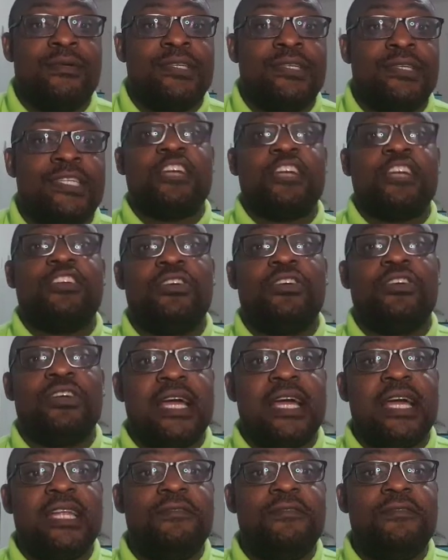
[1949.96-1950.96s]
Take note
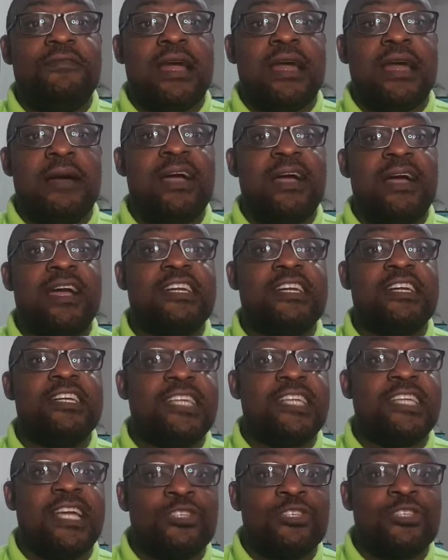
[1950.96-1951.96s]
that even among
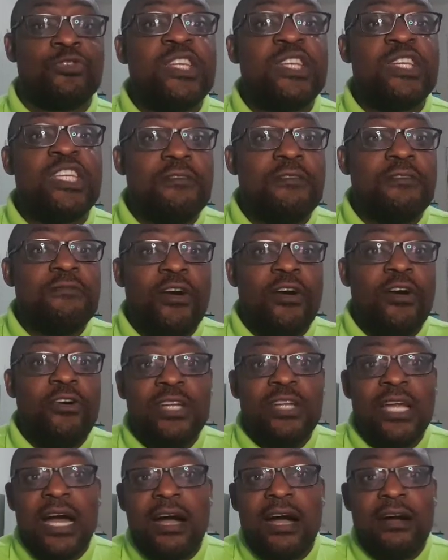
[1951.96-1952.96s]
Christians, we differ
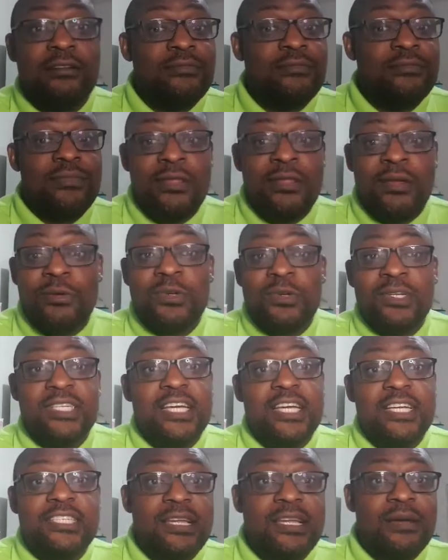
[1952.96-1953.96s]
on how we
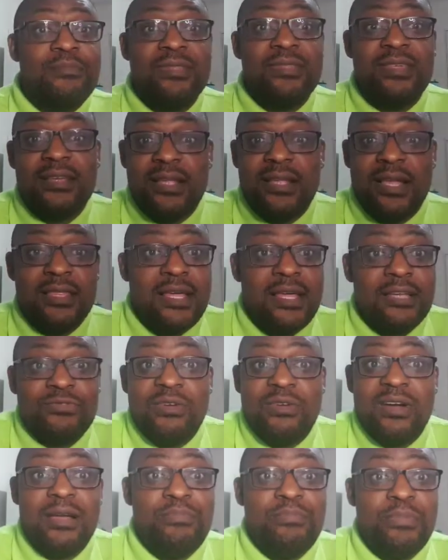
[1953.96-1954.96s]
take some things, and that's
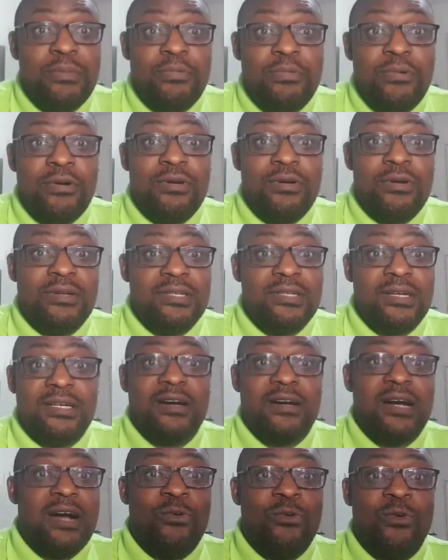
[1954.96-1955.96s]
why people,
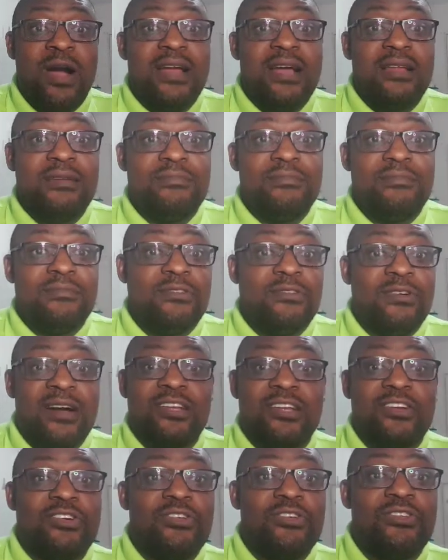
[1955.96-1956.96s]
one
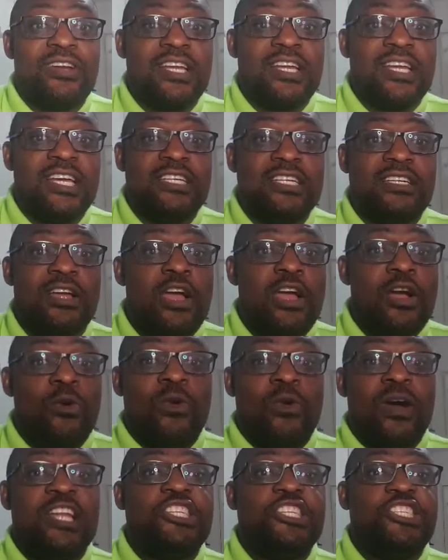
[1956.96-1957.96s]
congregation,
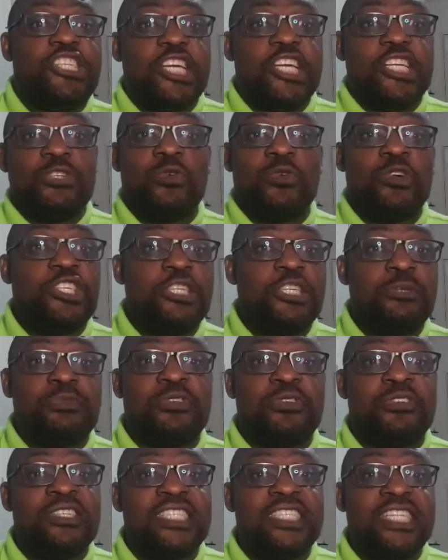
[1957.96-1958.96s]
one church
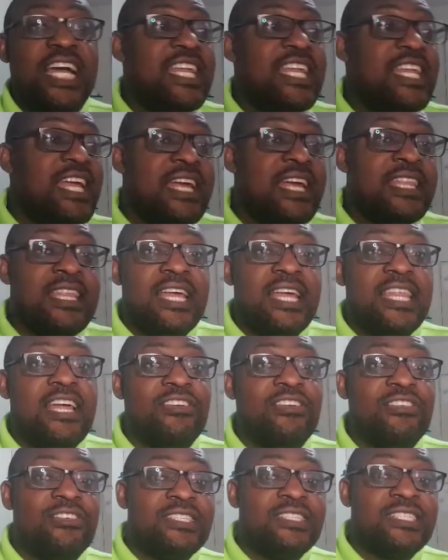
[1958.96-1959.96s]
worships on Sunday and the other
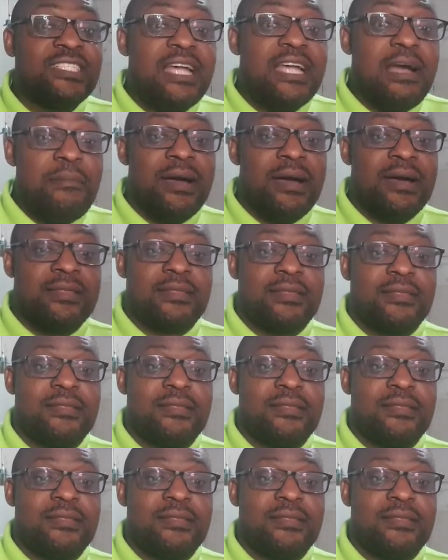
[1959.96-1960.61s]
on Sabbath,